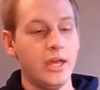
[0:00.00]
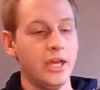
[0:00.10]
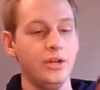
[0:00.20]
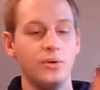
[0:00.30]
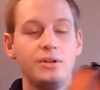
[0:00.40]

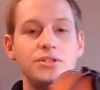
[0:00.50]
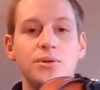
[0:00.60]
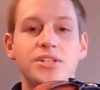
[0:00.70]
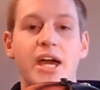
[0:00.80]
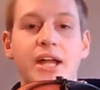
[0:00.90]
In order to
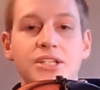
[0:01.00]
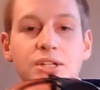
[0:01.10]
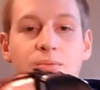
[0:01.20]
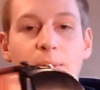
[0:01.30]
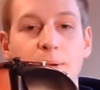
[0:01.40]
attach your
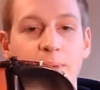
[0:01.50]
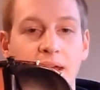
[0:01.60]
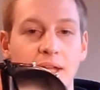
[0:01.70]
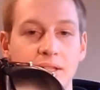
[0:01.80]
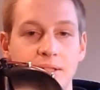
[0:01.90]
rubber
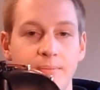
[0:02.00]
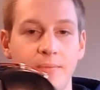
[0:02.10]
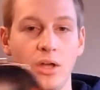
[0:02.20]
bands,